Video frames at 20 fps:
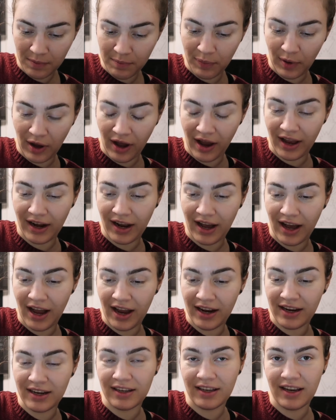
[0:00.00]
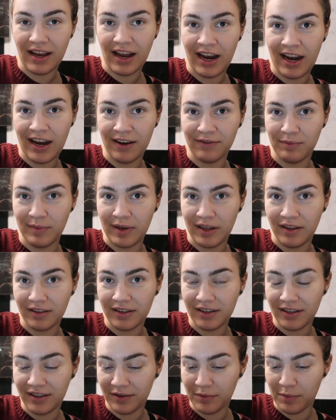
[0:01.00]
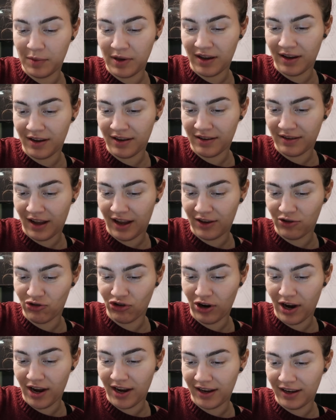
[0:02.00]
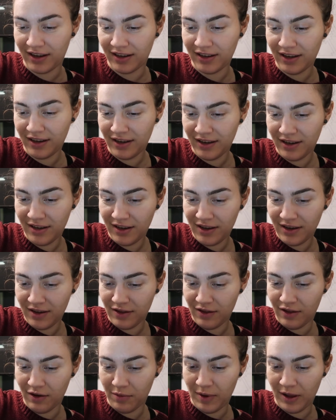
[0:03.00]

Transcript: But I didn't have milk because I drank the